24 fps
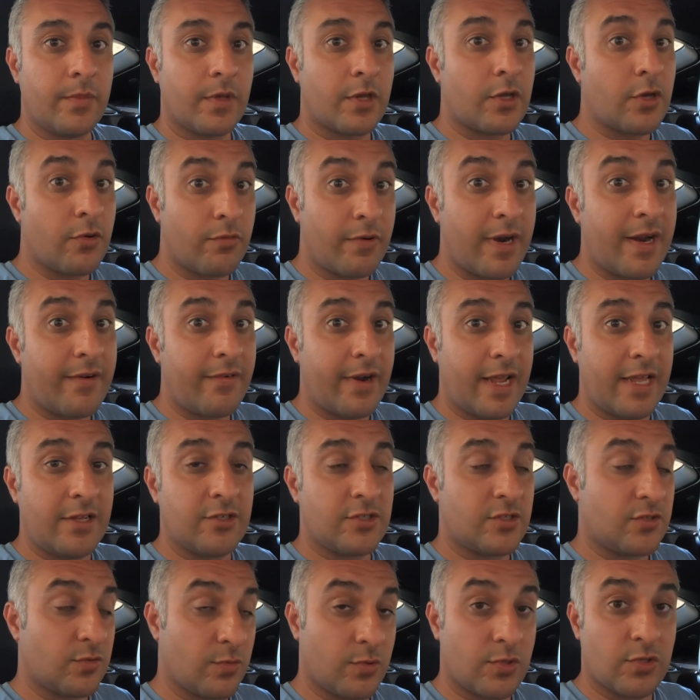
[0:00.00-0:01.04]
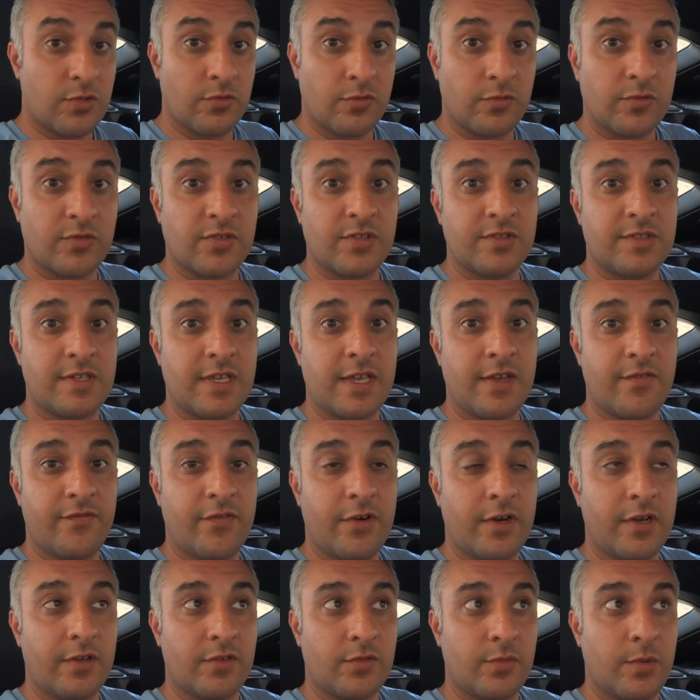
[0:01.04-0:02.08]
Carrera engines, which are also
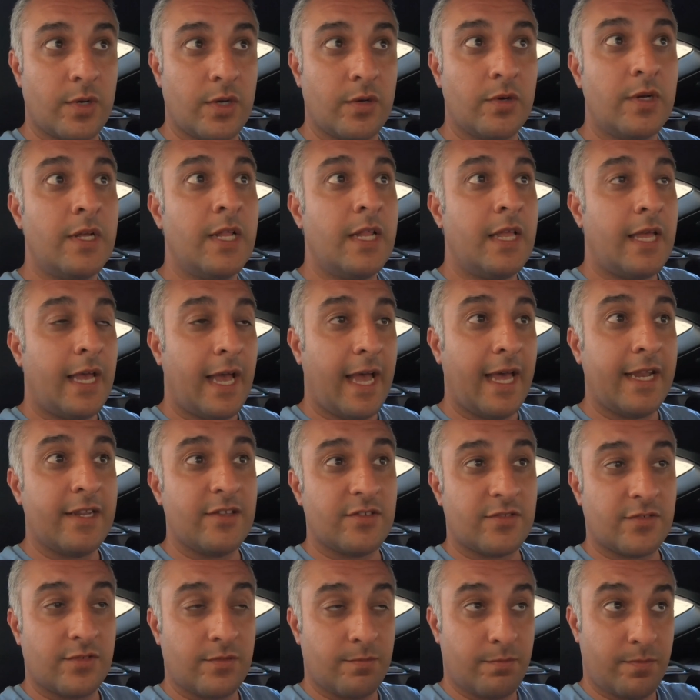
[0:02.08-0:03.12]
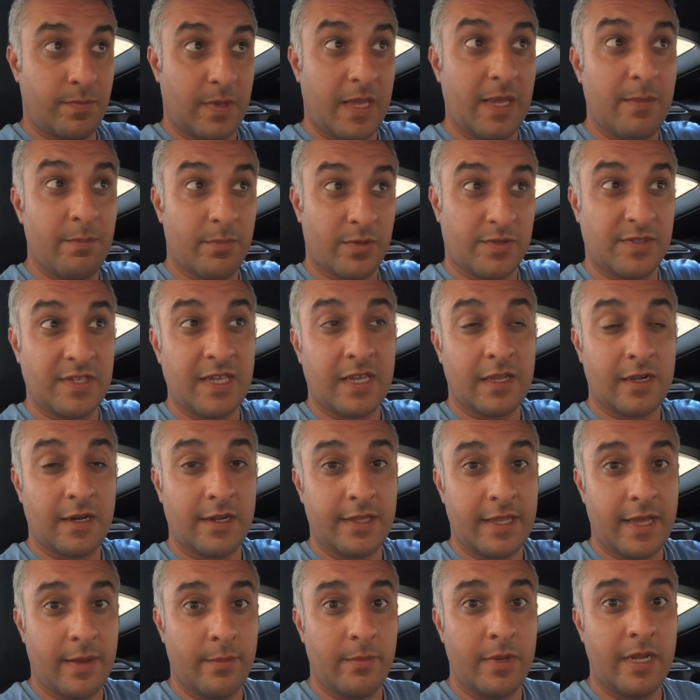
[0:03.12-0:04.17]
DFI as well. And it's in particular
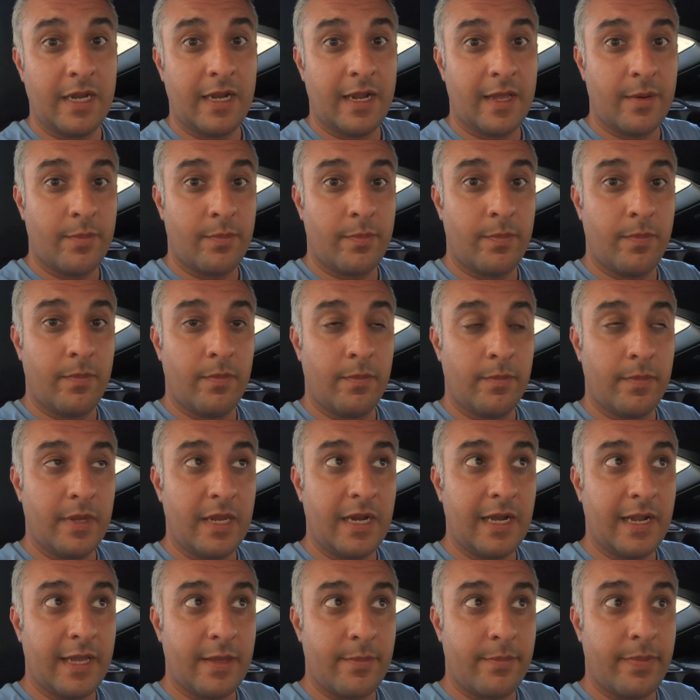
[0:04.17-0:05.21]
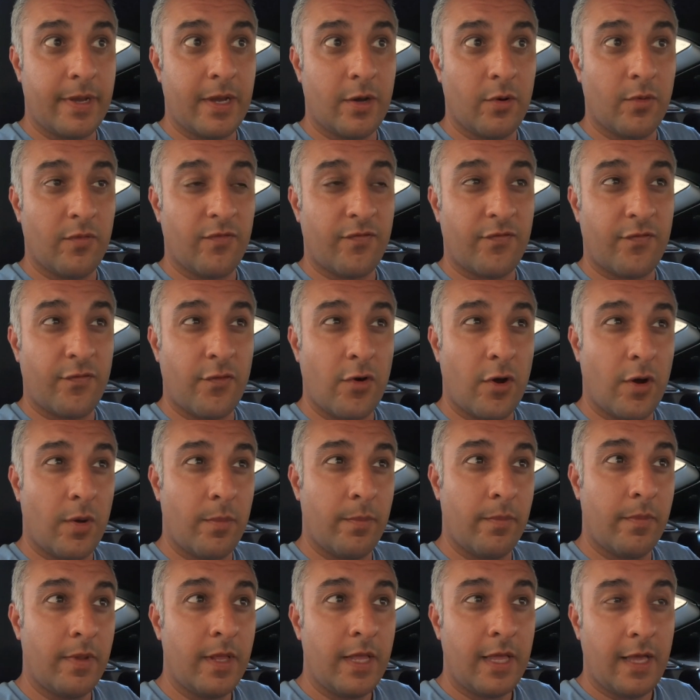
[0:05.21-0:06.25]
that Melee belt
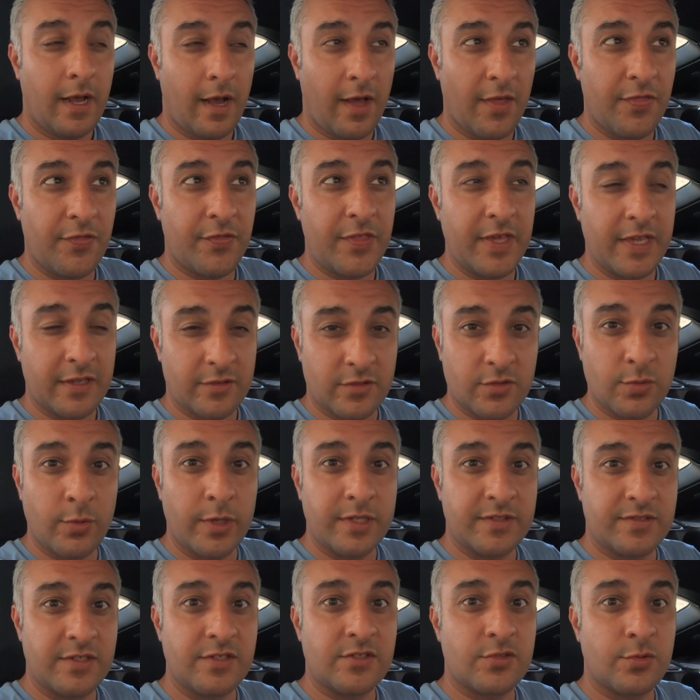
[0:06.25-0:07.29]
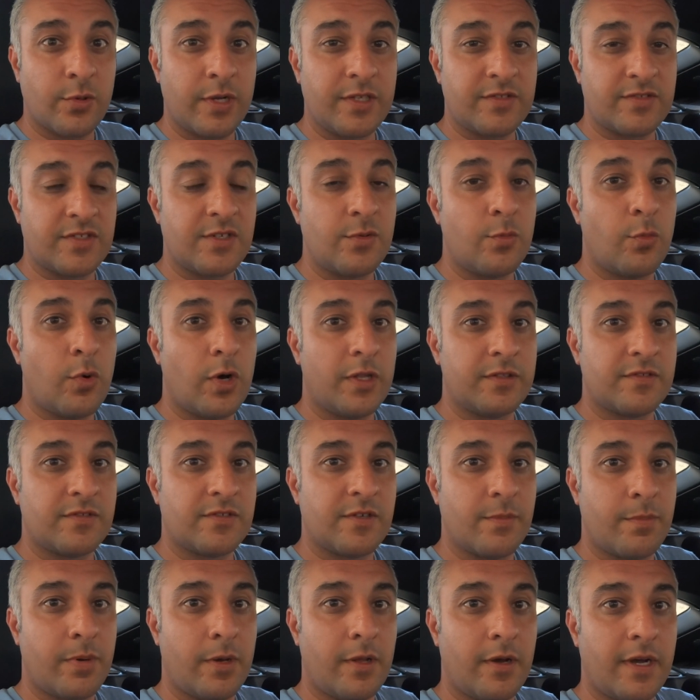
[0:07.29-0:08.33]
from, I think, 2021
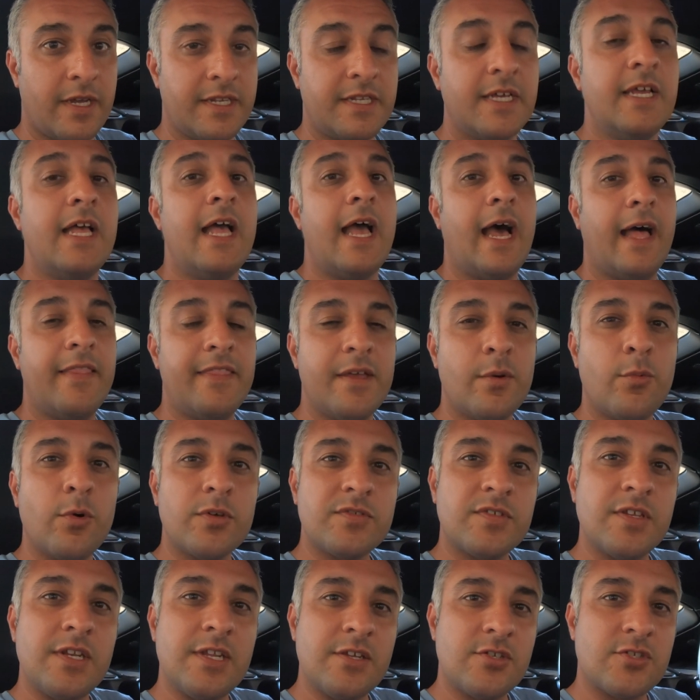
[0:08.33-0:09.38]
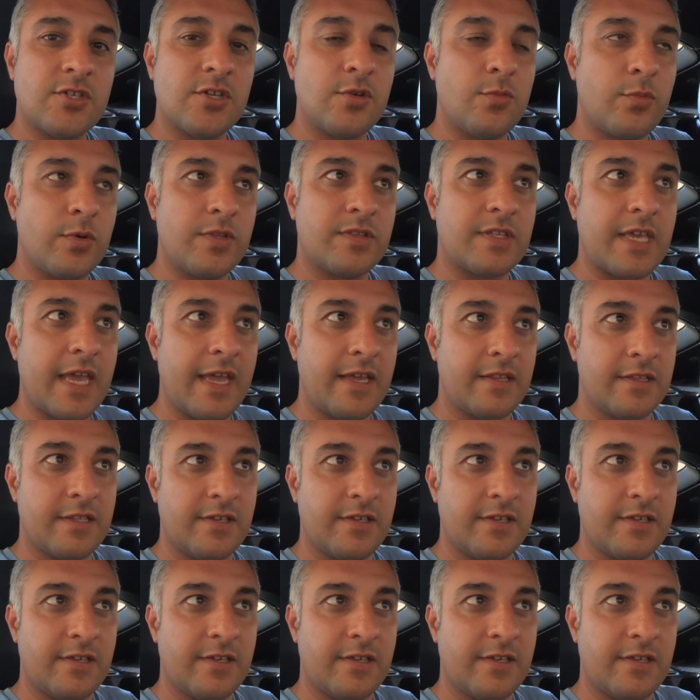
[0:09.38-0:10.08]
supplied. And there was an issue with getting